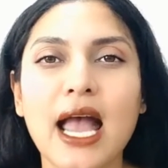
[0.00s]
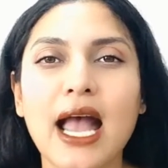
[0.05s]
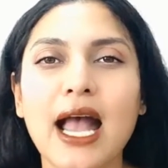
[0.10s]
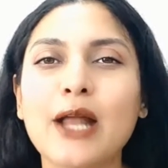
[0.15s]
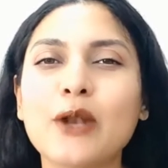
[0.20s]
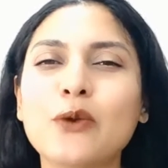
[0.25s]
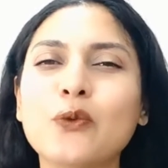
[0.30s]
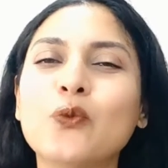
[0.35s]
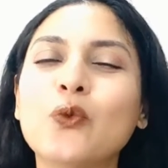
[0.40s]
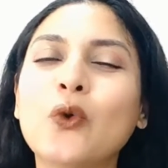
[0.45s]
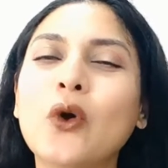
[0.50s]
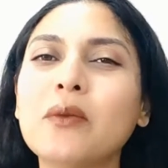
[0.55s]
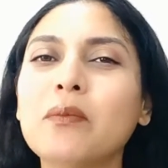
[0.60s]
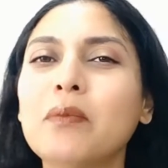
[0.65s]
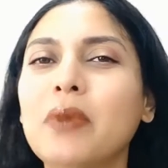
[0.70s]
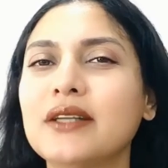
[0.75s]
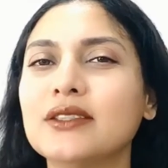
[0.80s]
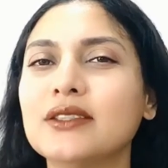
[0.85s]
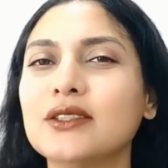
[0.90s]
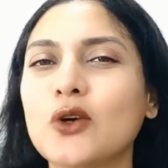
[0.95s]
And what
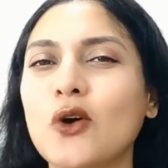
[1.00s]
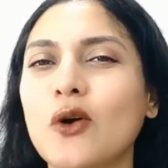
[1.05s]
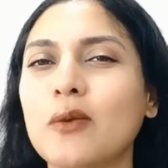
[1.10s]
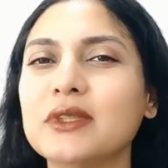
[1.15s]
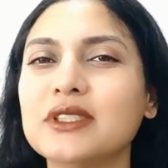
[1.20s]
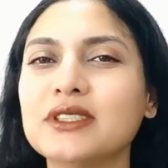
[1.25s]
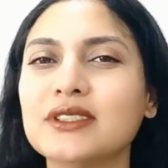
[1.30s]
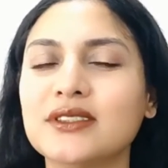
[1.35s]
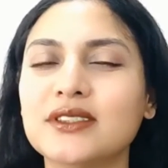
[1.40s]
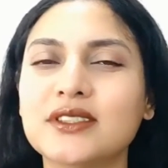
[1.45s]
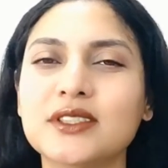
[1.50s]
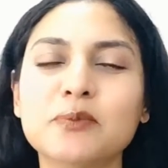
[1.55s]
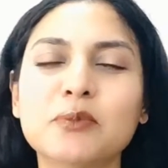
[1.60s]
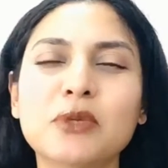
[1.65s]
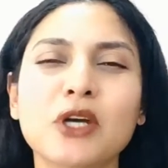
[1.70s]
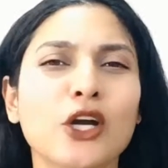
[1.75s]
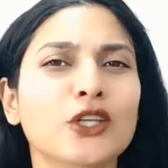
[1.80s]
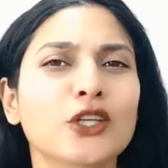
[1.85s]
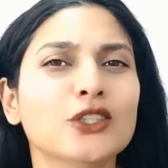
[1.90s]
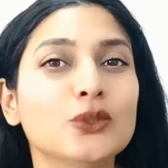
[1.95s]
better comic strip
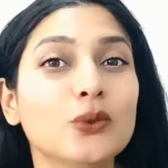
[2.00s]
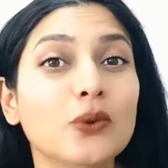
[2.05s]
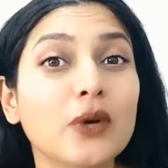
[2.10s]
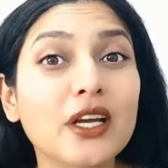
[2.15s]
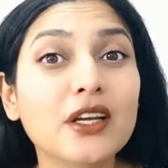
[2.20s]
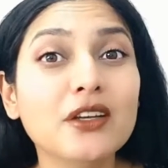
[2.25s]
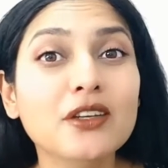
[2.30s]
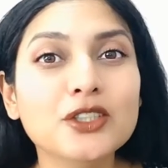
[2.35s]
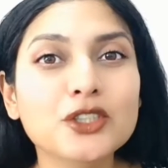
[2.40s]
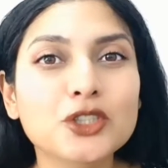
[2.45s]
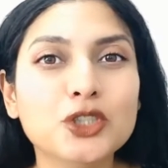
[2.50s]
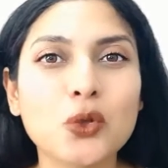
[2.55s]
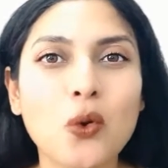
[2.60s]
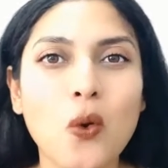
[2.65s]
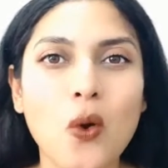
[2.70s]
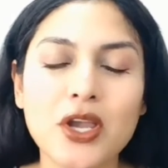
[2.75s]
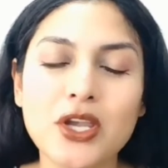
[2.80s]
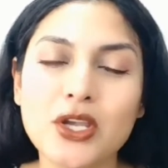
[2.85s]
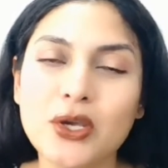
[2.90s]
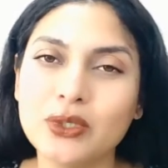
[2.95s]
to
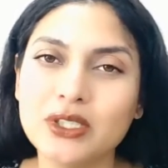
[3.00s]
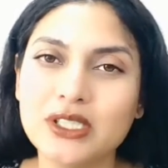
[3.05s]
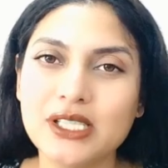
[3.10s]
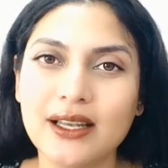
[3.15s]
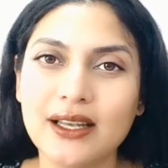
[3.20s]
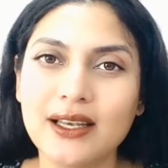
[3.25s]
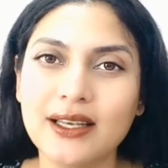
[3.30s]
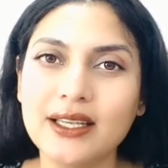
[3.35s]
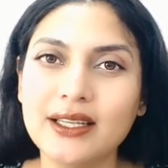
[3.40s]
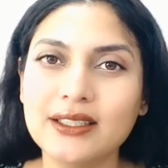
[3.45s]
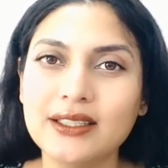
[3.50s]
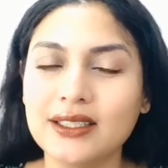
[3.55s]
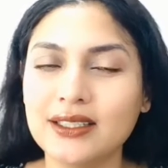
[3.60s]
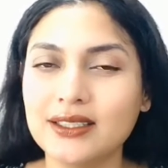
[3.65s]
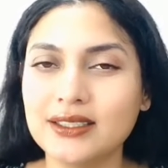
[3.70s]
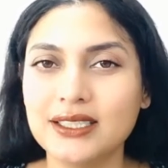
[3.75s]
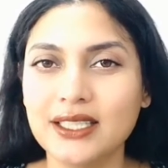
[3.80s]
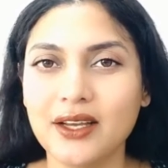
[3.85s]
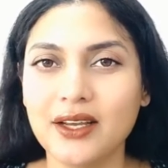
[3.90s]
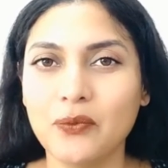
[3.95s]
enjoy your daily uh,
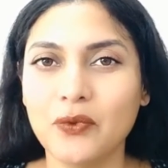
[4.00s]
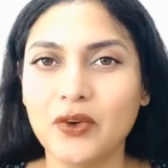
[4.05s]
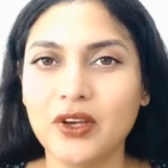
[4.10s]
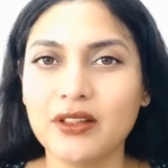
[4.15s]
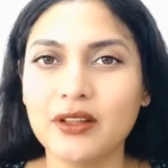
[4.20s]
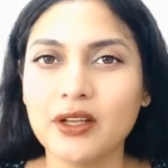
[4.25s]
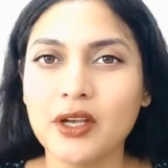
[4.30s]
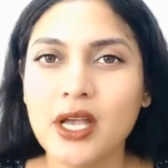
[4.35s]
day with?